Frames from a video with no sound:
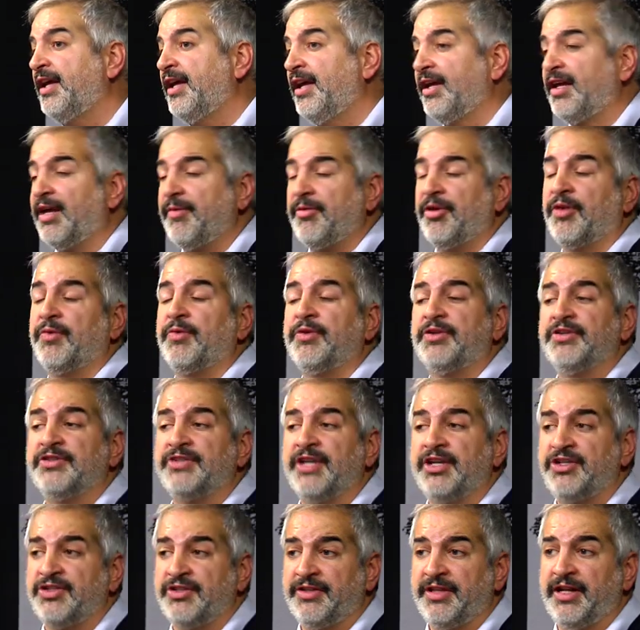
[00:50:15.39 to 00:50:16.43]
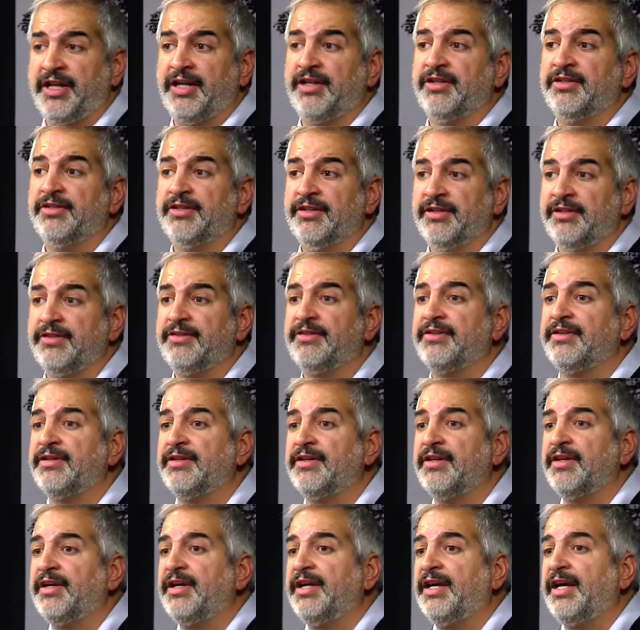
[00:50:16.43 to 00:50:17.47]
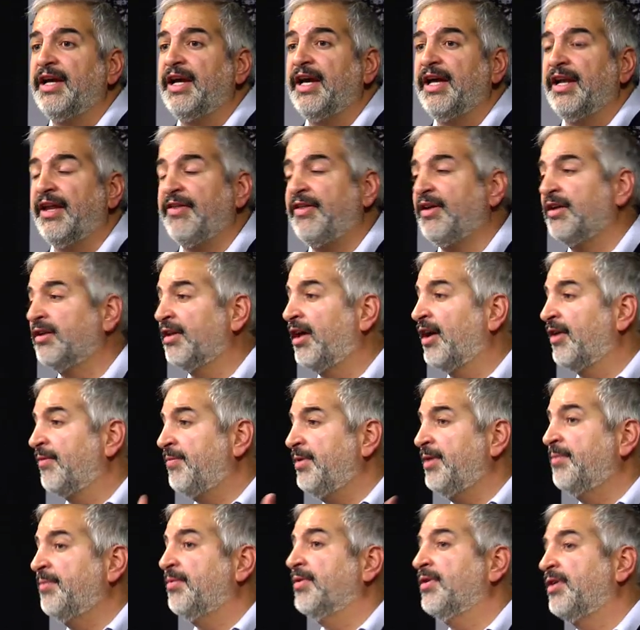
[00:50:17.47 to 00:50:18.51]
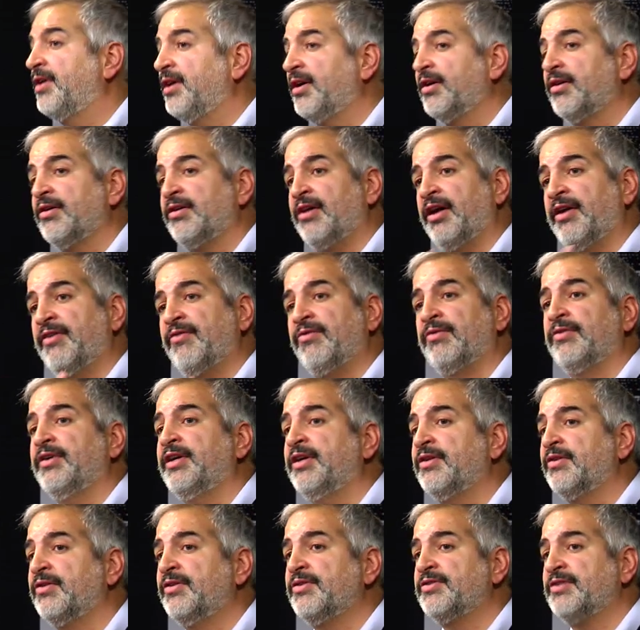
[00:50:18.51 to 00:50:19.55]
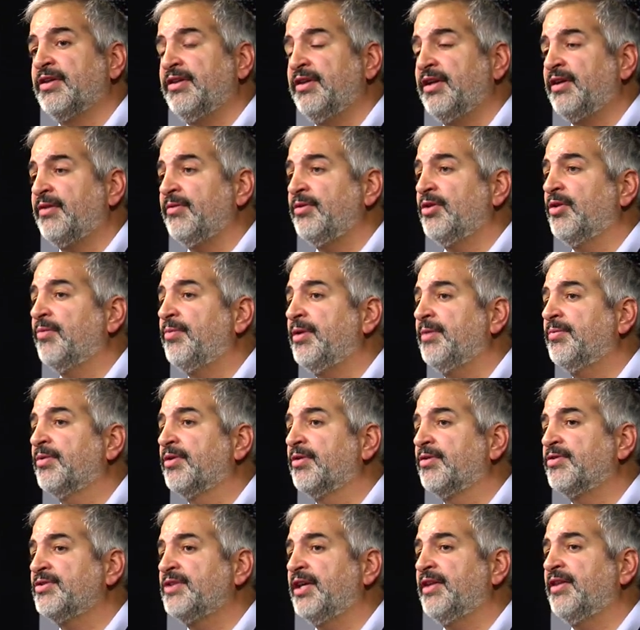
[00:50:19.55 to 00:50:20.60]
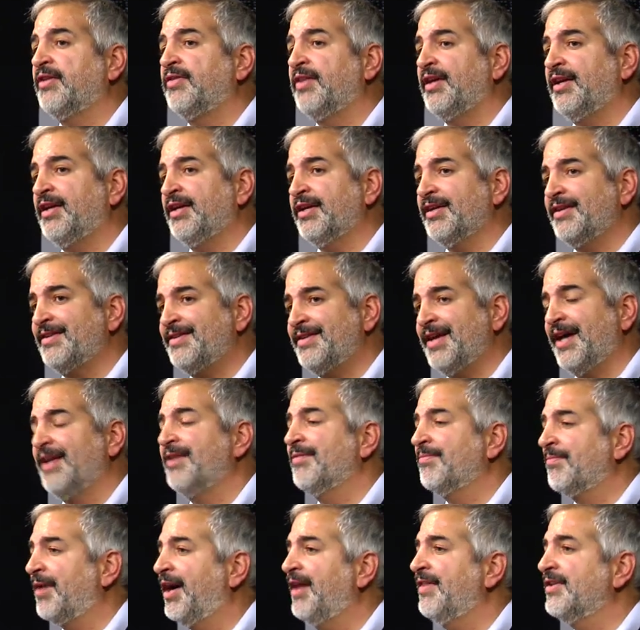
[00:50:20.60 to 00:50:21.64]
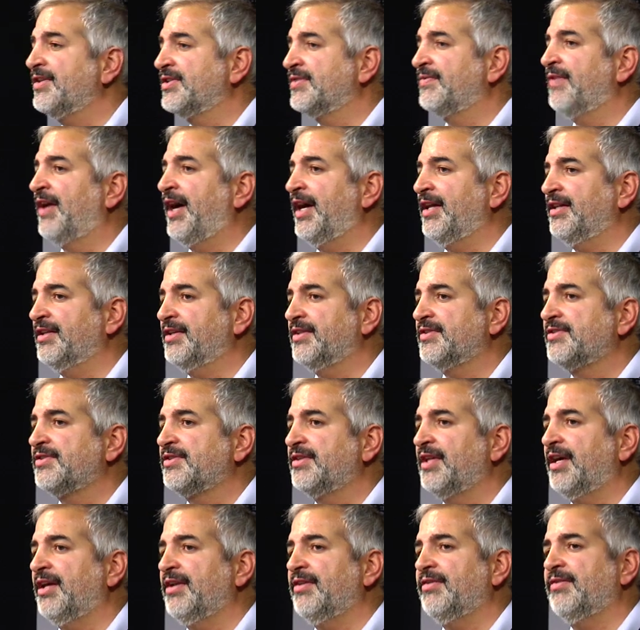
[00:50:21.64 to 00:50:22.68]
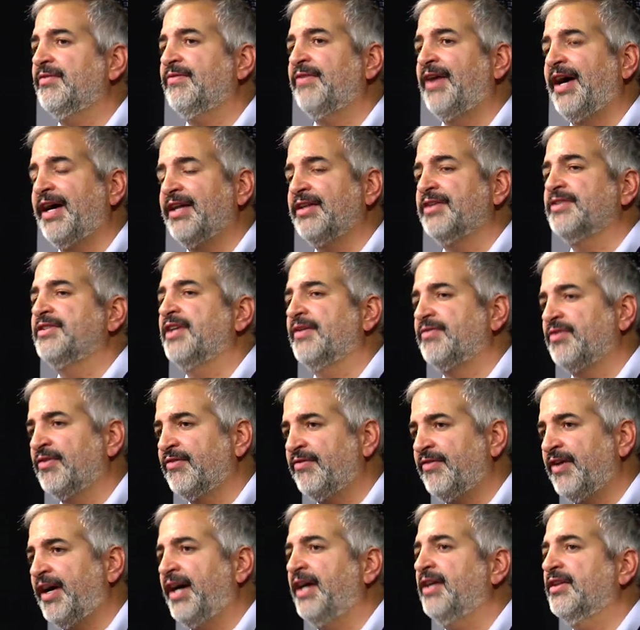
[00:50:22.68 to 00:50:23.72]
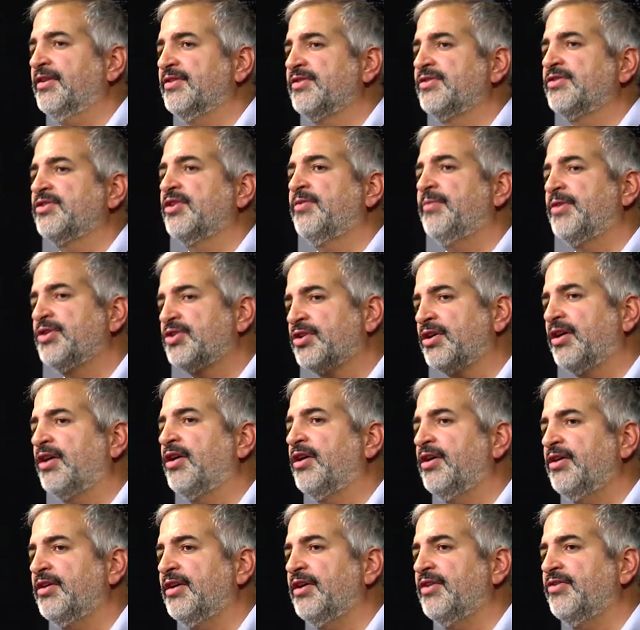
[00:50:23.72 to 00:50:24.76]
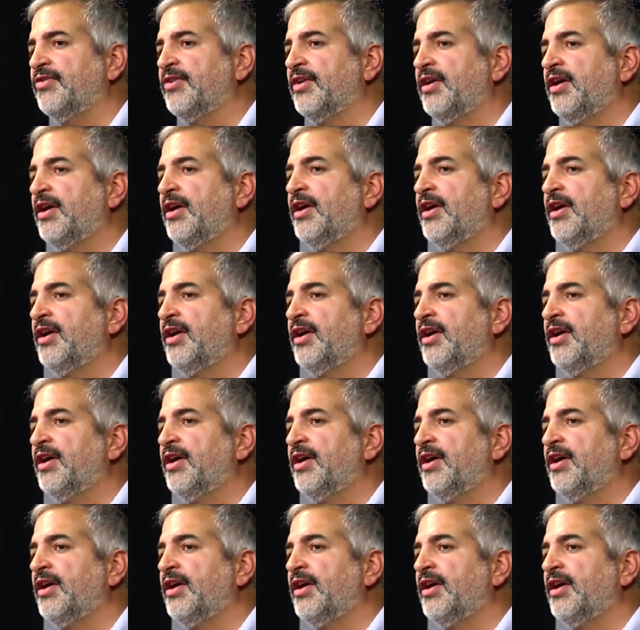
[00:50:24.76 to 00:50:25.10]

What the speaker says: And coming to the realization that I couldn't. And I think a lot of people here, a lot of readers, I think people understand that they get deadened by this violence, that violence after violence, so much carnage